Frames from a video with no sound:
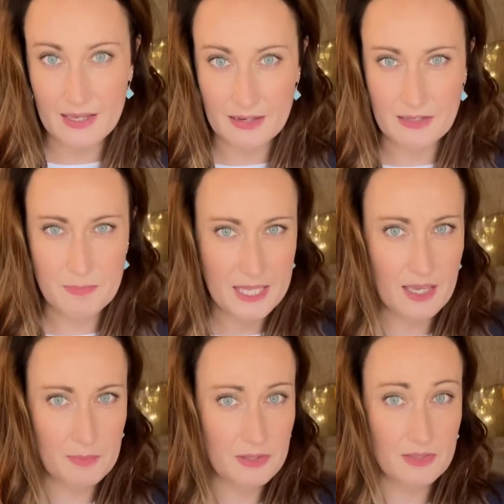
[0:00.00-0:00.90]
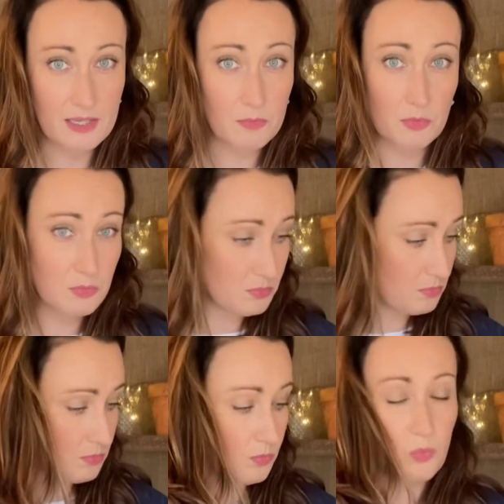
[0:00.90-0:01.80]
And you pick it up and you think, well,
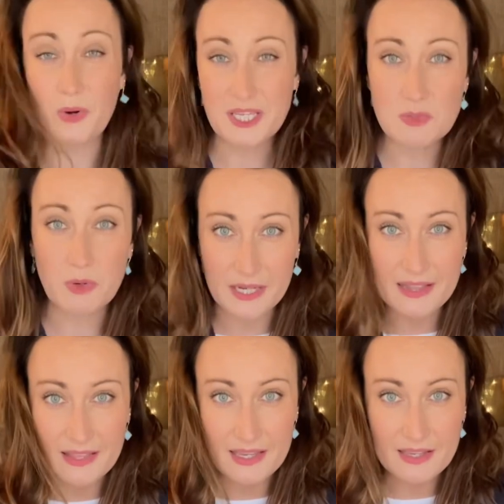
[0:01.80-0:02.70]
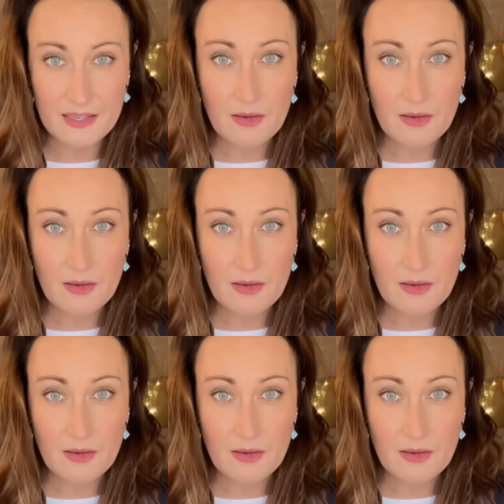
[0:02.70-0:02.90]
which one is it?